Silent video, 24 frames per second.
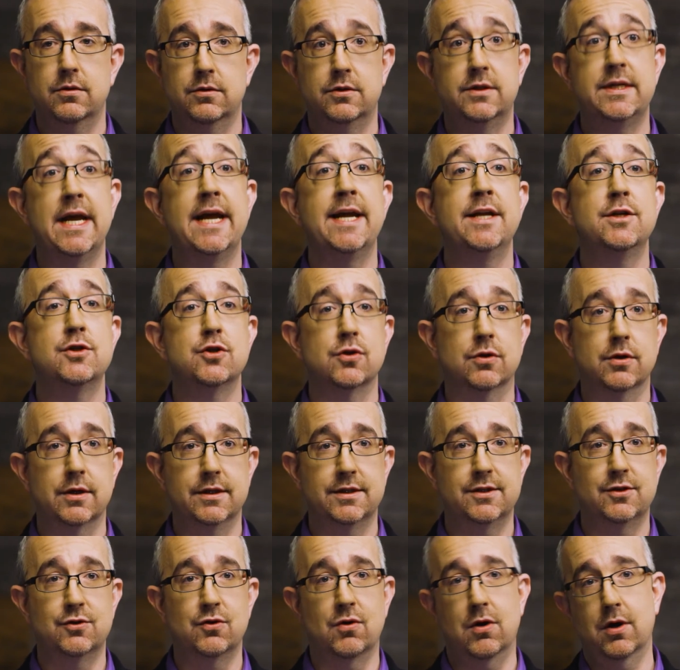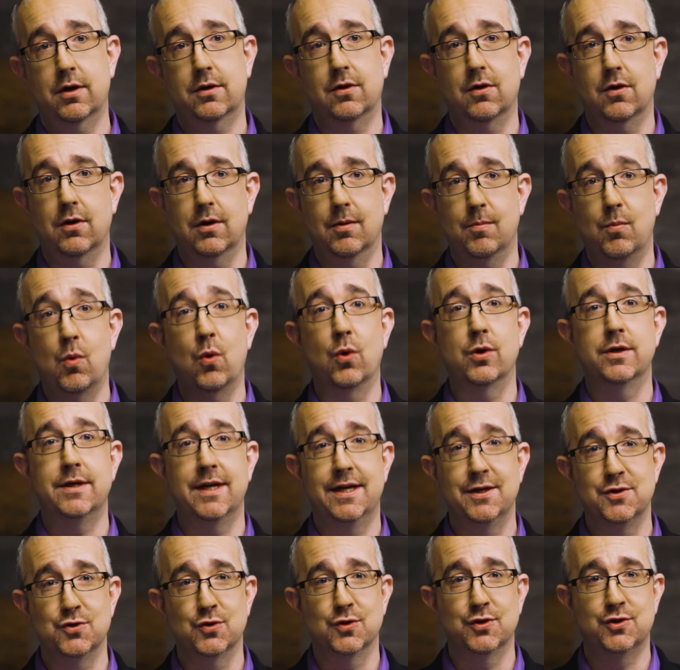dangerous drug or a more
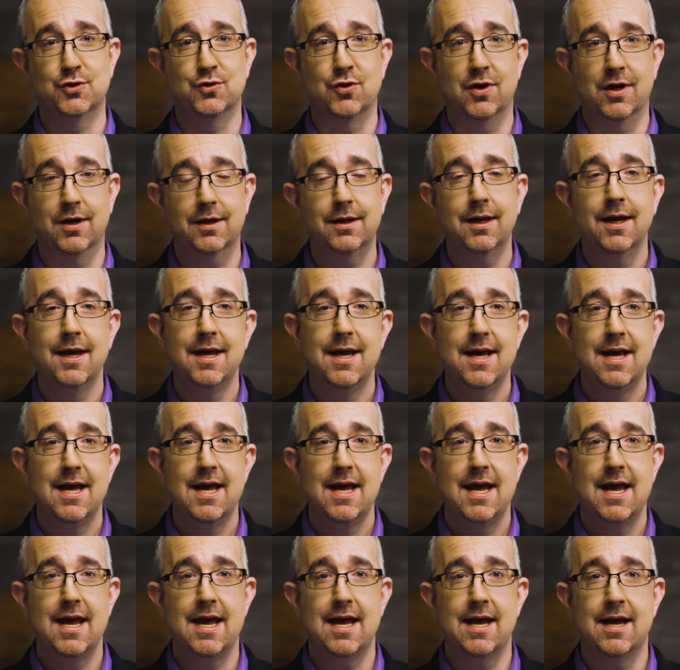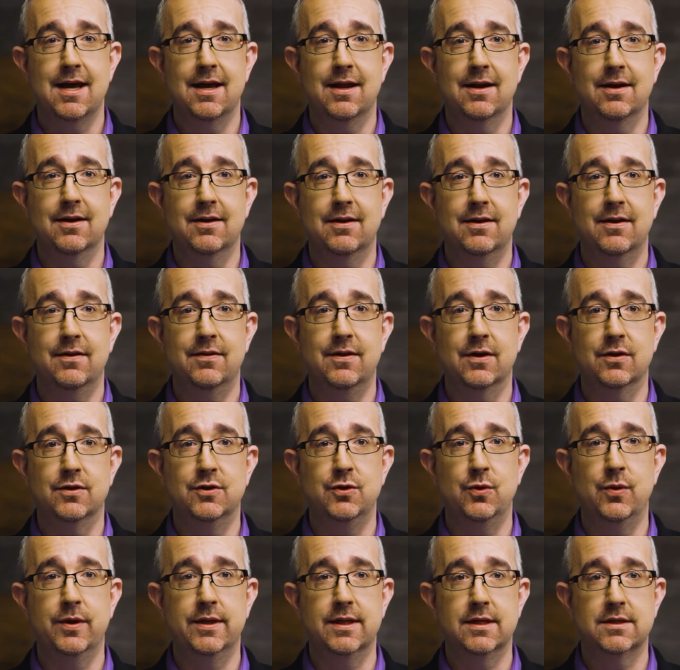dangerous drug. And they're
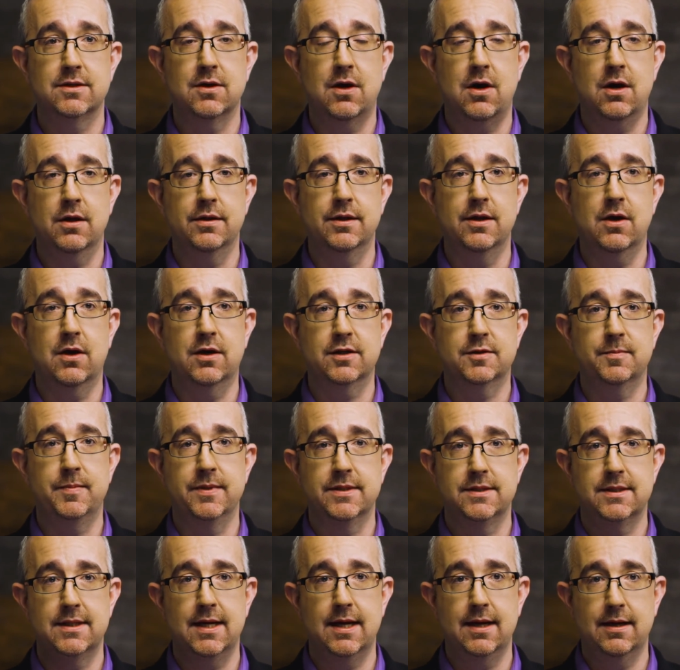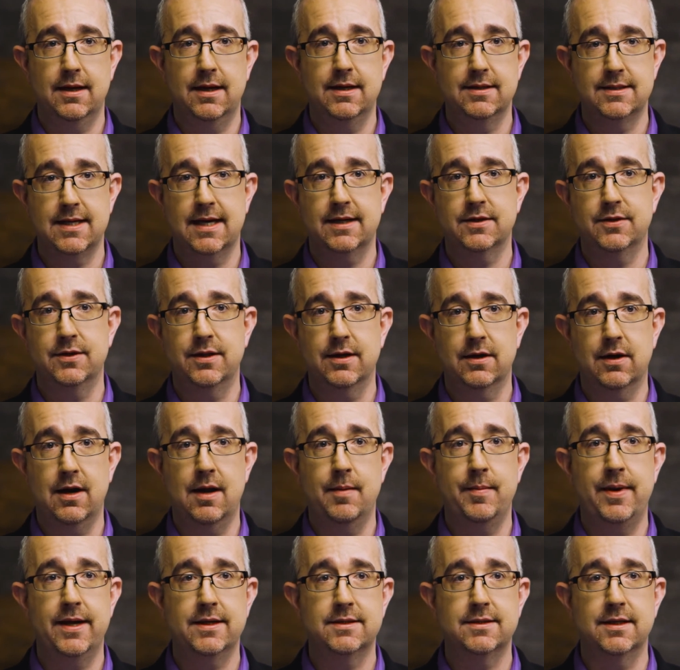doing this on the auspice that it's actually their
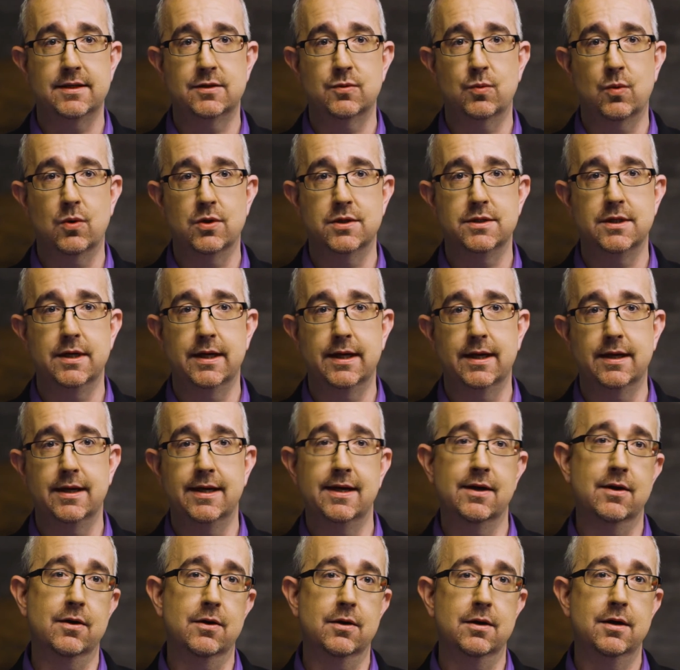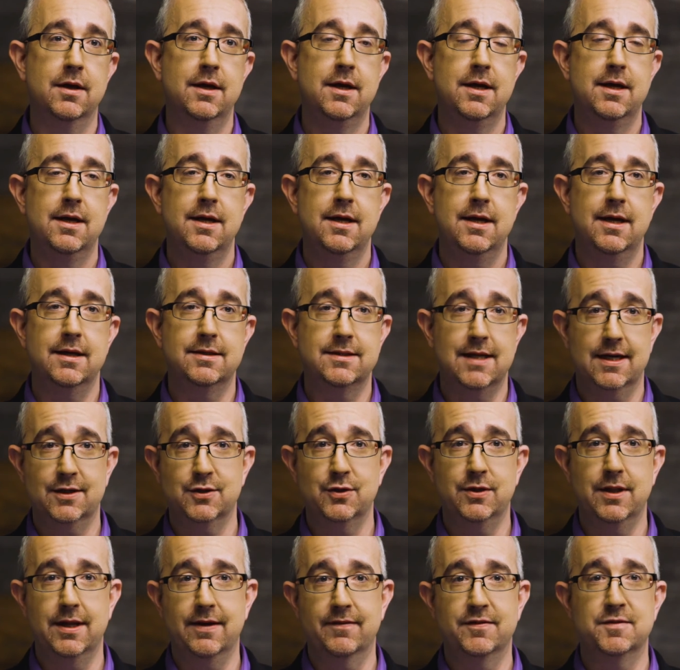MS that's worsening, and here it's
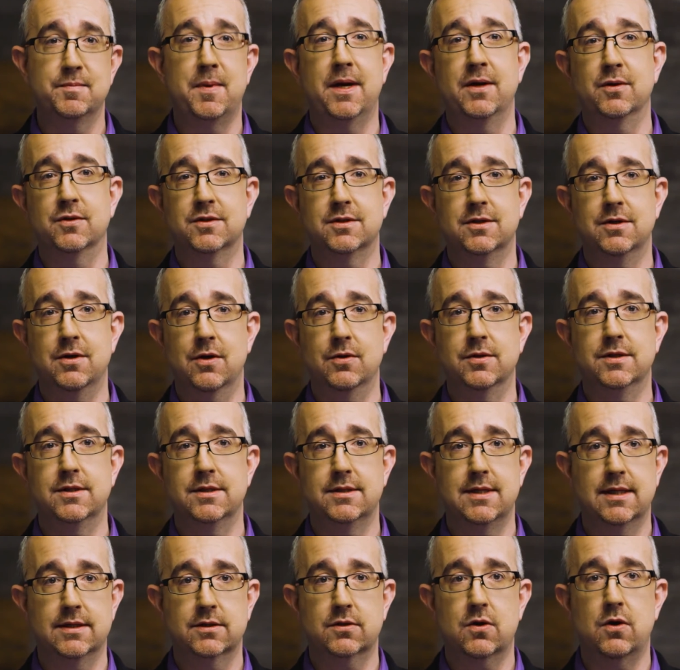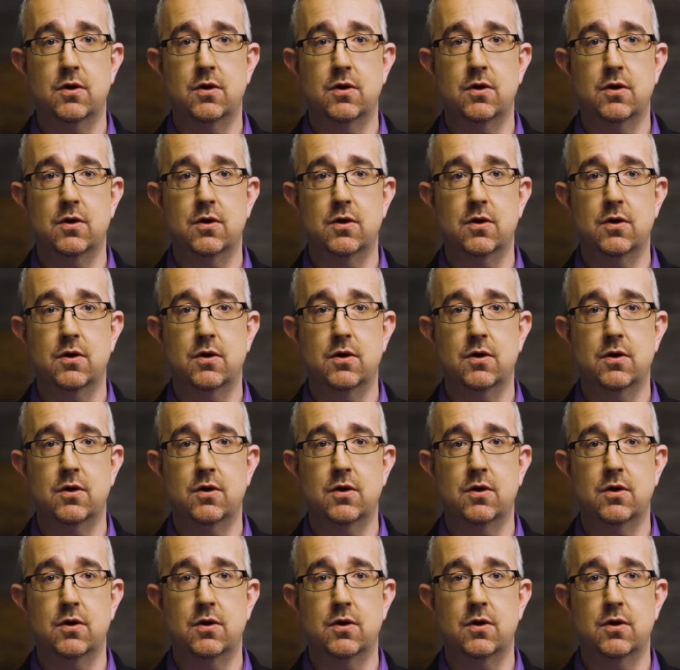actually they have spinal stenosis that's